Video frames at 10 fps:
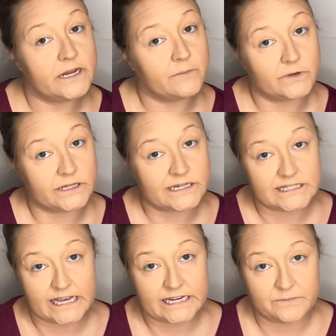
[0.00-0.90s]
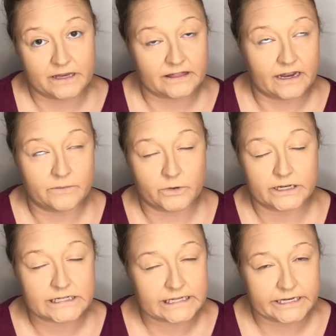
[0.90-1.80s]
I'm really excited about that. I'm really
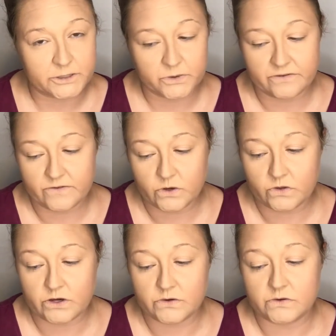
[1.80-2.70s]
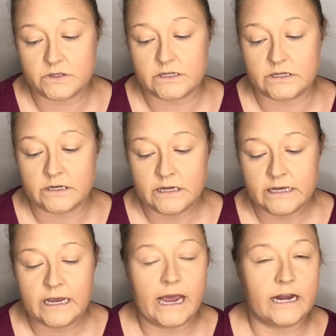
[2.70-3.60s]
excited to review those and
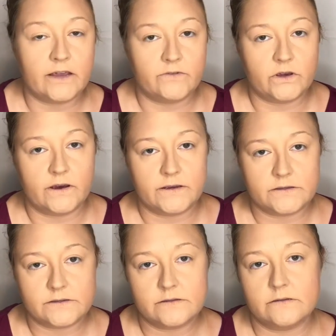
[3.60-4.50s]
kind of give you guys,